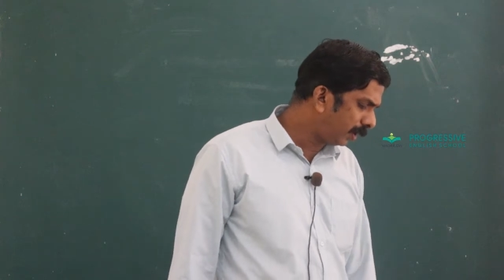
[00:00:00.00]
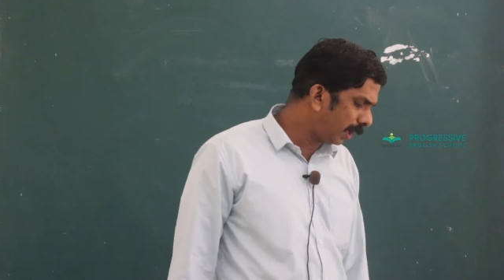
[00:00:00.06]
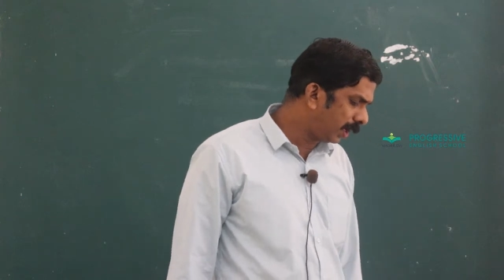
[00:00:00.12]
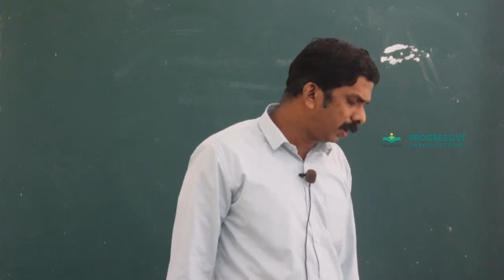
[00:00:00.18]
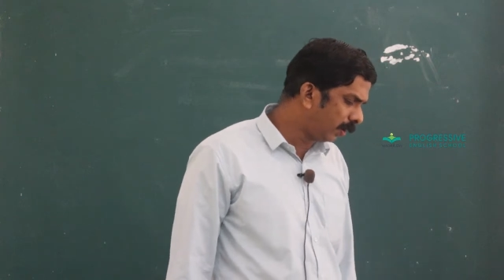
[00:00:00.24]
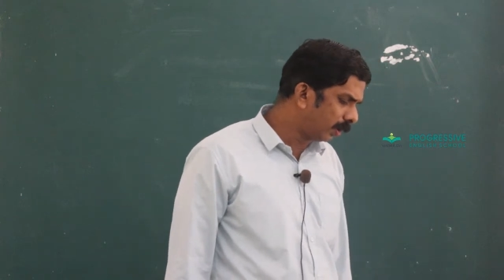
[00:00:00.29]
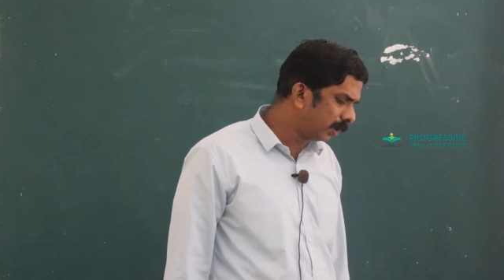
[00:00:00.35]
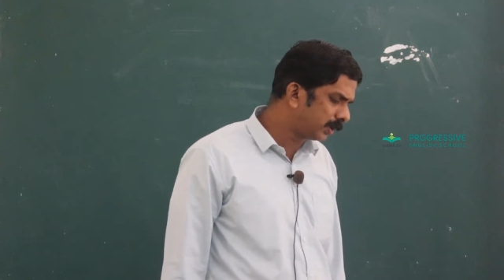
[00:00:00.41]

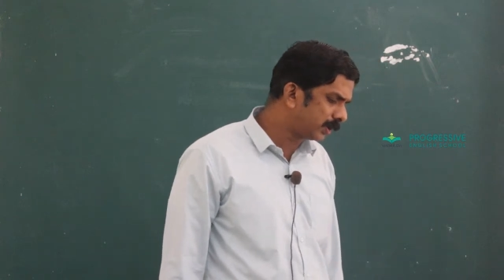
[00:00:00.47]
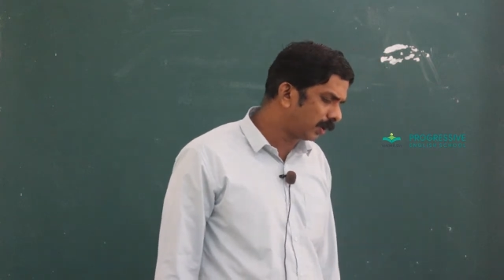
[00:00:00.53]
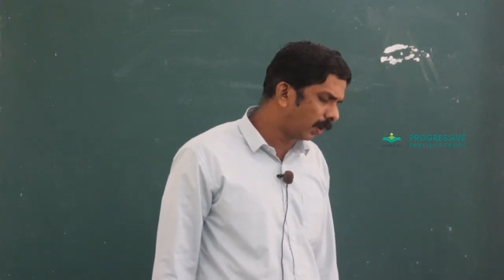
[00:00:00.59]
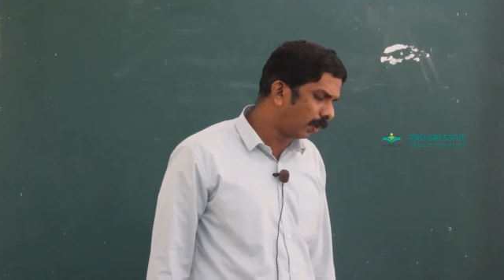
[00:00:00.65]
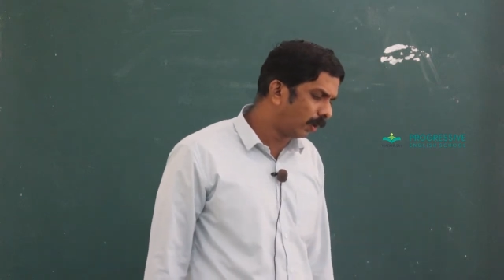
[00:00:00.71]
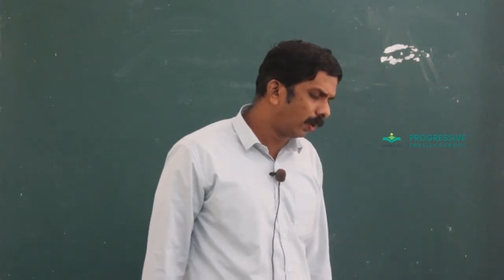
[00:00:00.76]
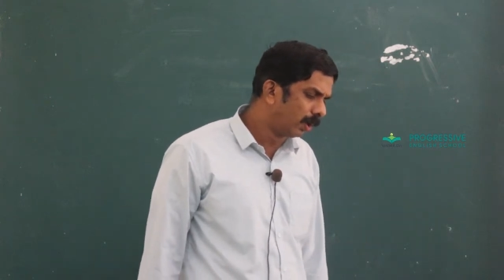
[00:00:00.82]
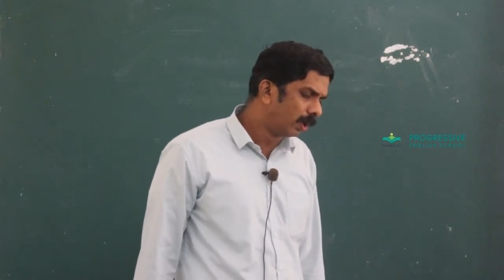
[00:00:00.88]
And
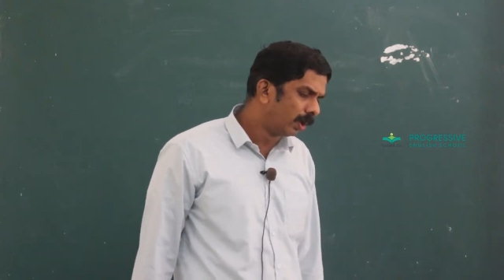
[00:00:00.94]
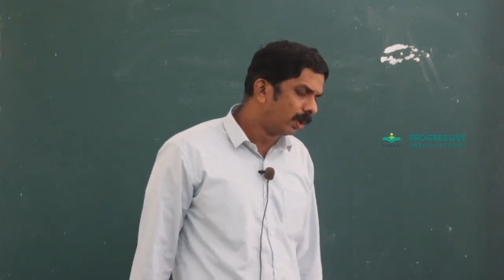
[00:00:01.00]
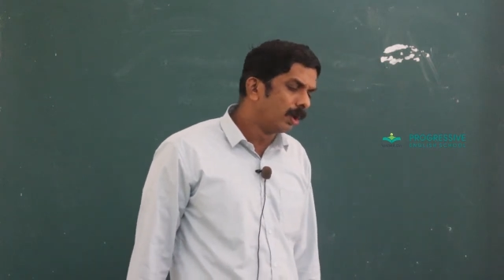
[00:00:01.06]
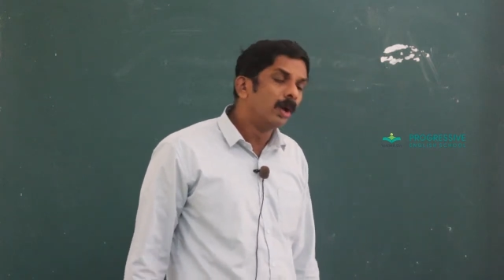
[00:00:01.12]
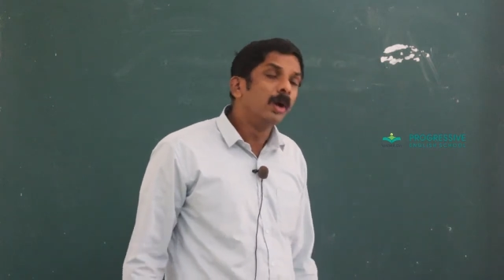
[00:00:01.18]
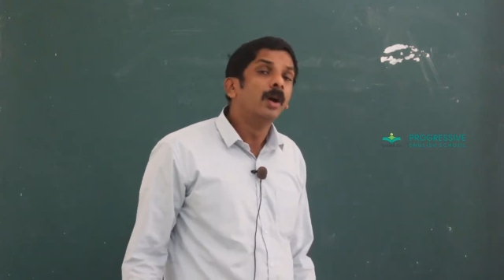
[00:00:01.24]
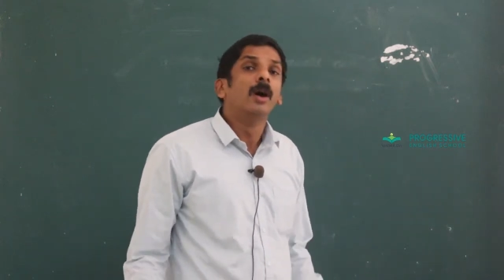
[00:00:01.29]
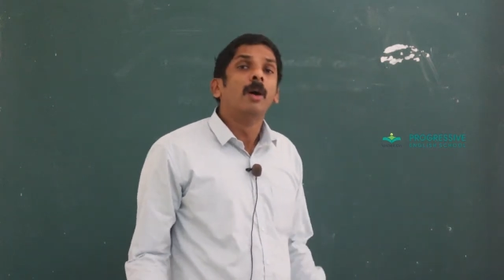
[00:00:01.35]
also,
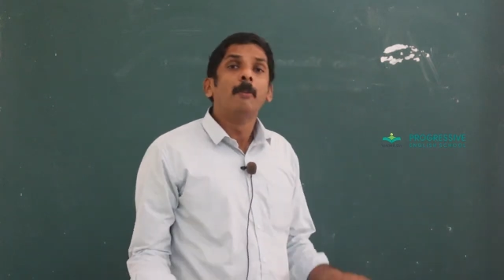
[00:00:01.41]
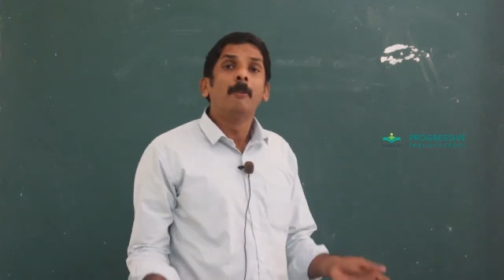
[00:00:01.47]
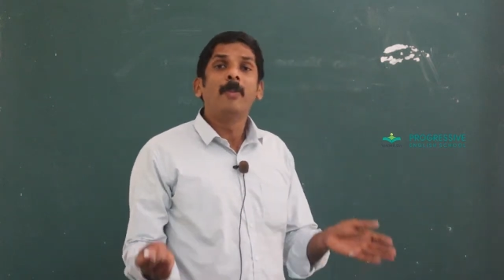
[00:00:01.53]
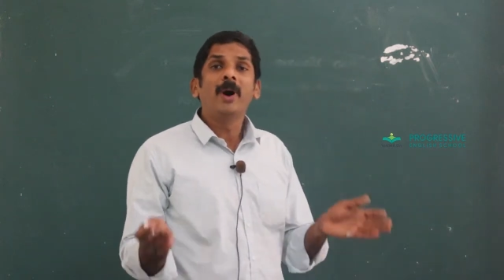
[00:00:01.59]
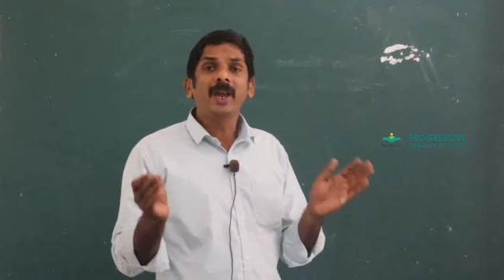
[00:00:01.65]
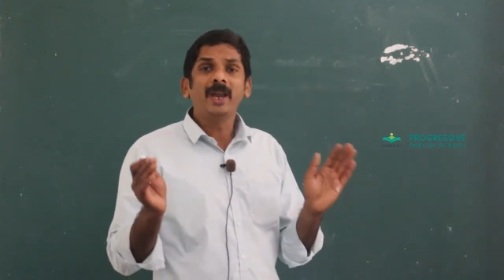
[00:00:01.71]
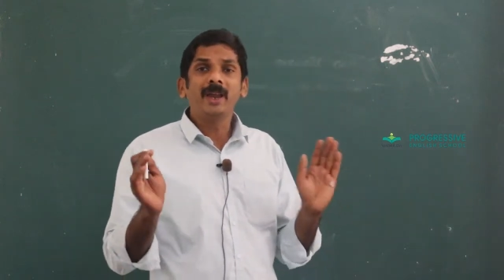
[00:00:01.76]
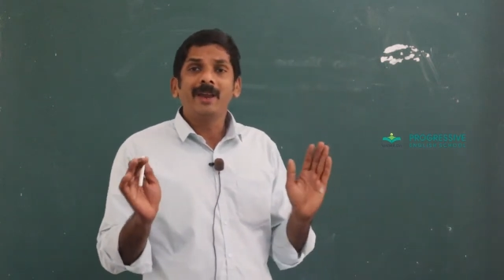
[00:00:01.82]

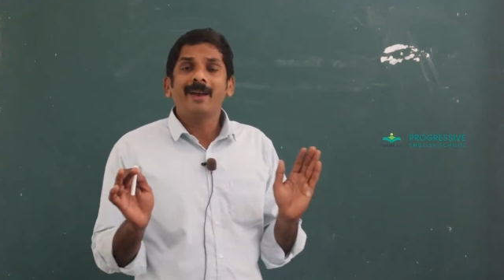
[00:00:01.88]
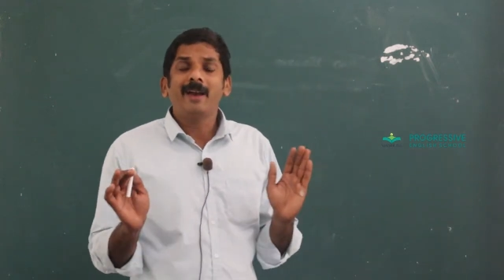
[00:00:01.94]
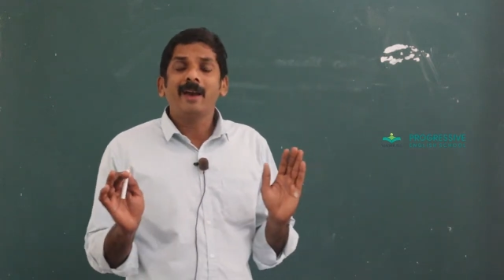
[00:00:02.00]
by